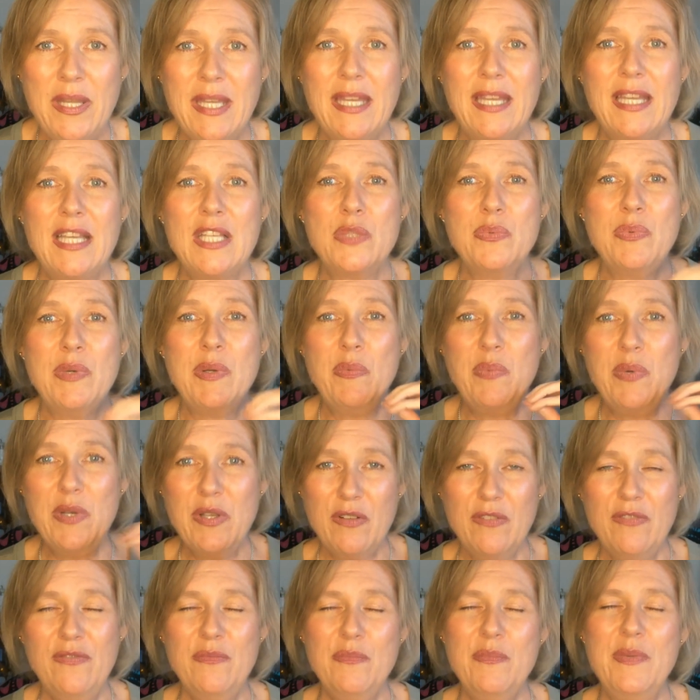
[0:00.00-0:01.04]
because
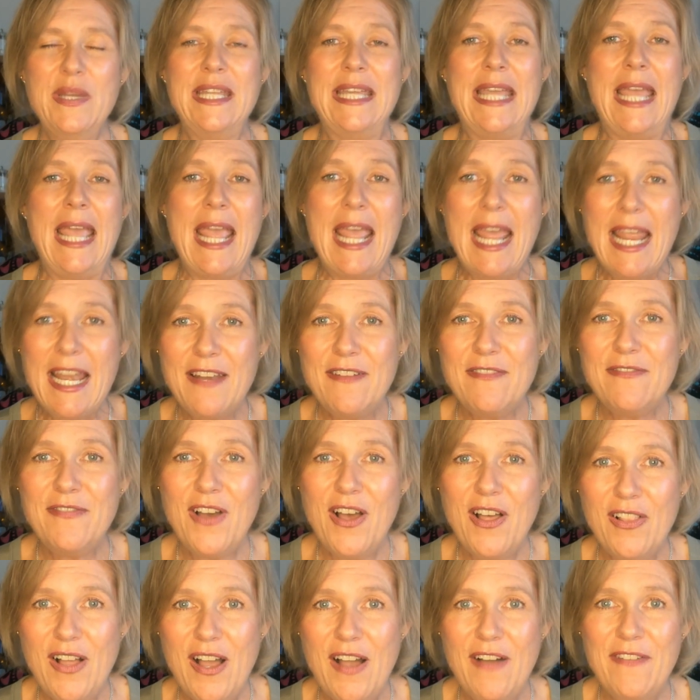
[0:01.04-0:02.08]
we can fall
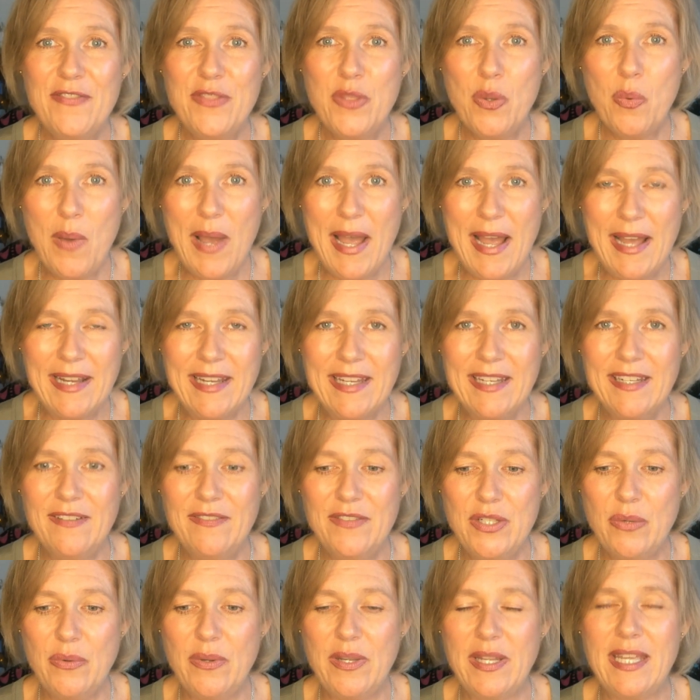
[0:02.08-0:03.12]
off the wagon of
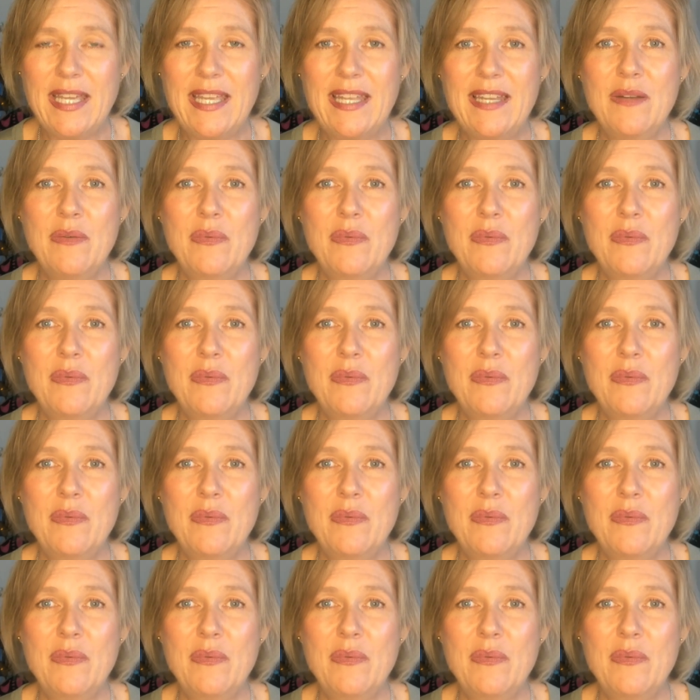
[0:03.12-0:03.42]
doing it.